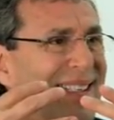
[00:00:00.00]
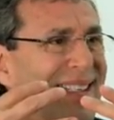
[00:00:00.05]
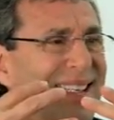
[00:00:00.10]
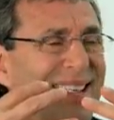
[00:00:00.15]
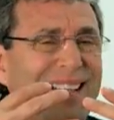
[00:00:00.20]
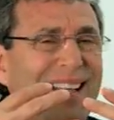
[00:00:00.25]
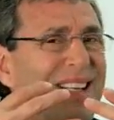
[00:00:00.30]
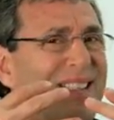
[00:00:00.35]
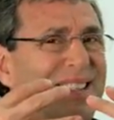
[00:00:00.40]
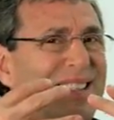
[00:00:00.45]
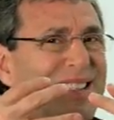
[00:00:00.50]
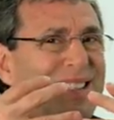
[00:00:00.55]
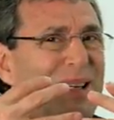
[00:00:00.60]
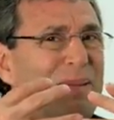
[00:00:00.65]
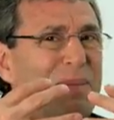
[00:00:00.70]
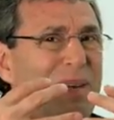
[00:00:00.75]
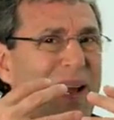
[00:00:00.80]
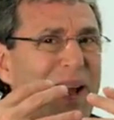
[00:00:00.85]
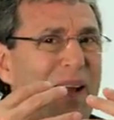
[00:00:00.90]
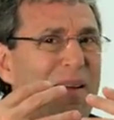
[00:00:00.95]
it doesn't
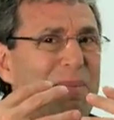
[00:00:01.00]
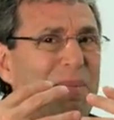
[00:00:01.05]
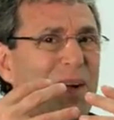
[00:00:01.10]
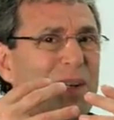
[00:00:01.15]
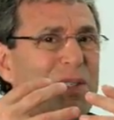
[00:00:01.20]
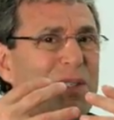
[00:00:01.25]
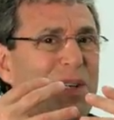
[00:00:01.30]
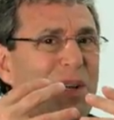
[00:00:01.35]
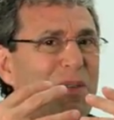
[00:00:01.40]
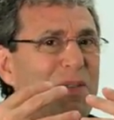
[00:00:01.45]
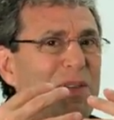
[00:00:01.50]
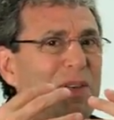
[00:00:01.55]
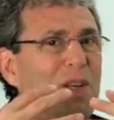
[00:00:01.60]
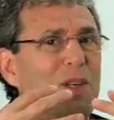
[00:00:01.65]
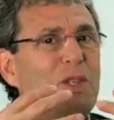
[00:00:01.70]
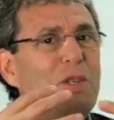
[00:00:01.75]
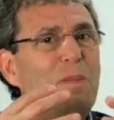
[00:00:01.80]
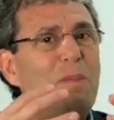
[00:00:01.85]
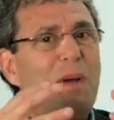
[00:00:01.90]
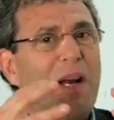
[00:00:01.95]
seem to have much
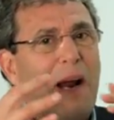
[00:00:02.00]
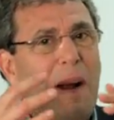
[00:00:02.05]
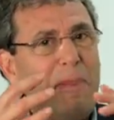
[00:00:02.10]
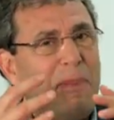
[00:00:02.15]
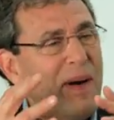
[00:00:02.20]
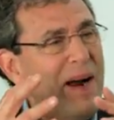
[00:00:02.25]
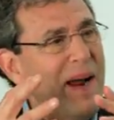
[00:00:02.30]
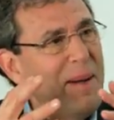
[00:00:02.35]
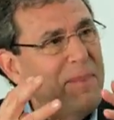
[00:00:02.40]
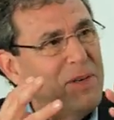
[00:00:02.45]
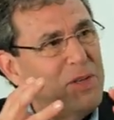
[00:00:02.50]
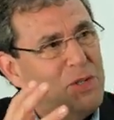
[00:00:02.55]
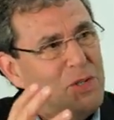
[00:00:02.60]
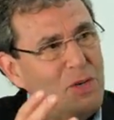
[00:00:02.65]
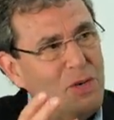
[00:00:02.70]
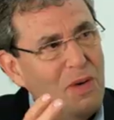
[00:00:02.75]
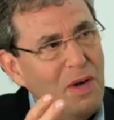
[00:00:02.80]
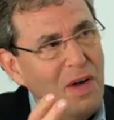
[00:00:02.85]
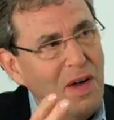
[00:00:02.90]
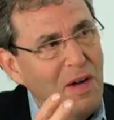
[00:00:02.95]
definition. But I promise
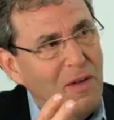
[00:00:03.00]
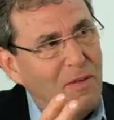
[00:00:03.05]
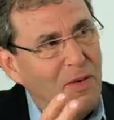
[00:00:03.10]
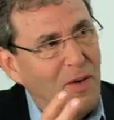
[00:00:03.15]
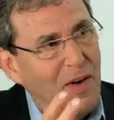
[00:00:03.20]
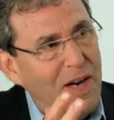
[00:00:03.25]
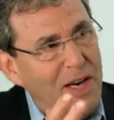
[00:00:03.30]
you, for